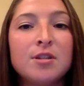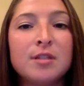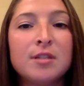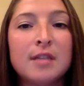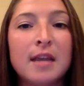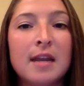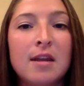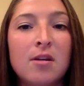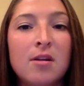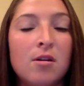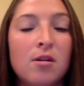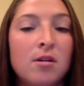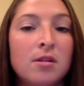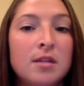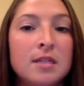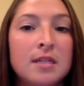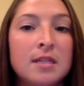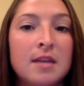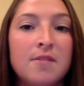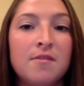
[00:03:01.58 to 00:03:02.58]
stating all of
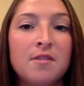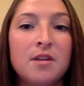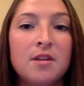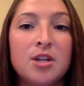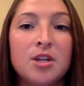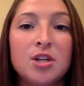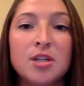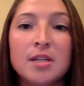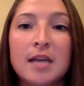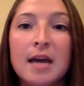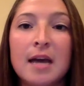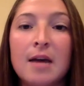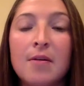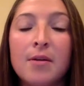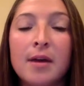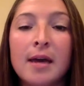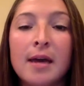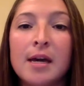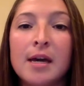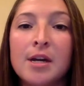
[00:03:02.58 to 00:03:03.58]
these definitions, I would
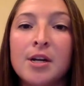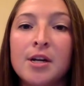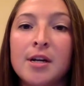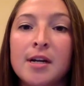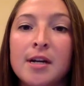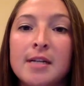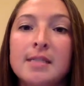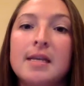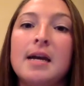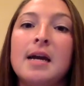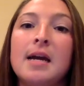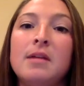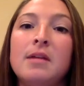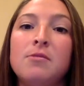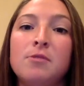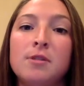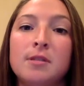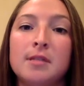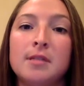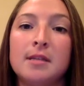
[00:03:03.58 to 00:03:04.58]
categorize Heidi
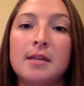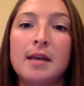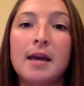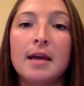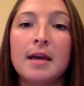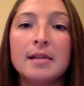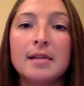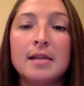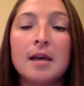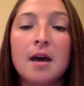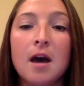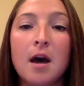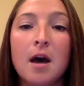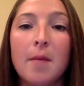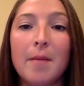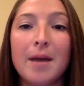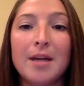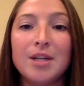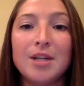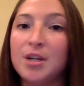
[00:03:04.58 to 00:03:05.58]
Roizen as a
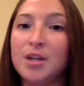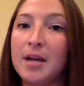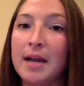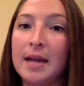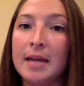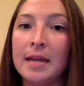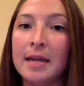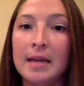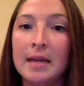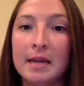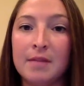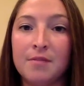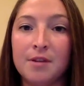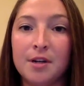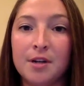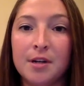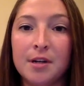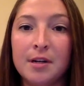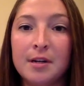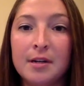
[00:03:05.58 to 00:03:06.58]
matcher and a
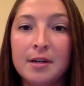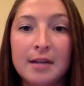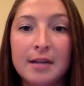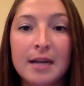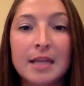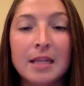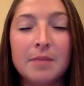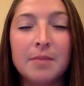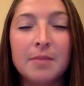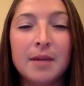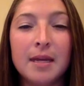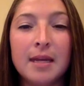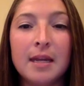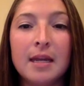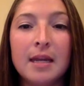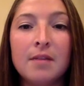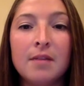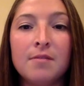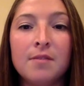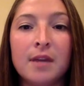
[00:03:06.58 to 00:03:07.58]
giver. At the
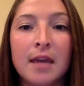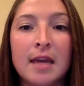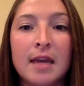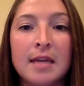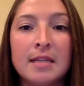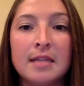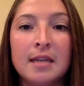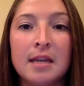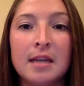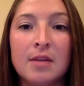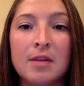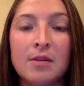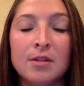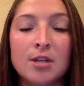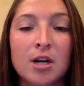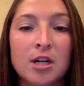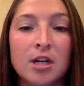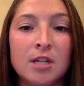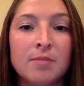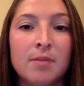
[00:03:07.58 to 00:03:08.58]
beginning of the case study, it
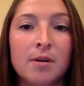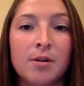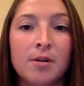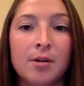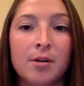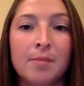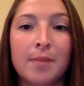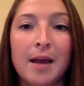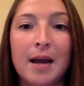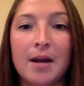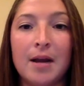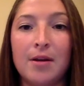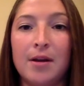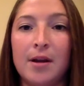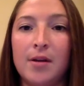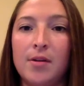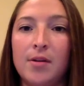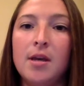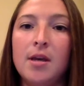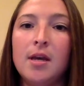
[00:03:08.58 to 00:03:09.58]
talked about her
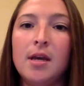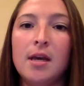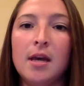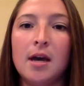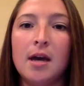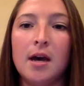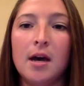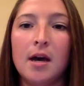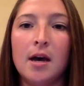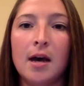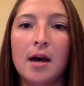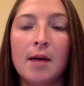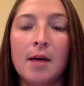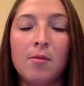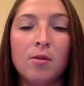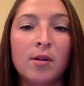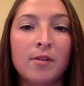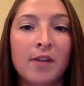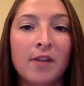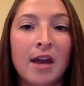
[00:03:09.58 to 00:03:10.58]
background. I
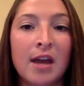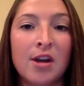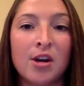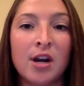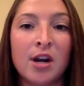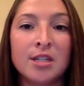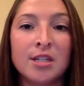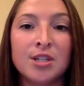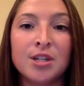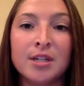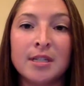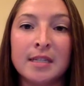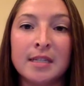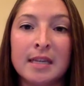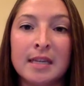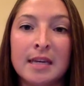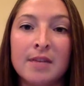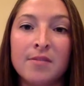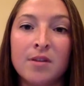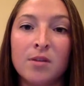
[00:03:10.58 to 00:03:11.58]
would have categorized her as a
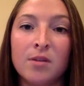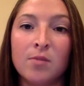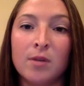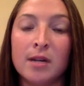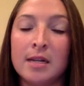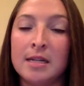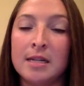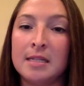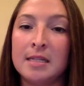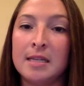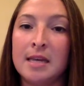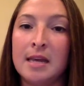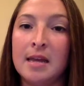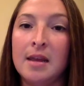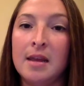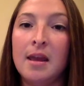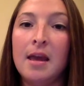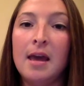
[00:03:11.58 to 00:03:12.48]
giver when it said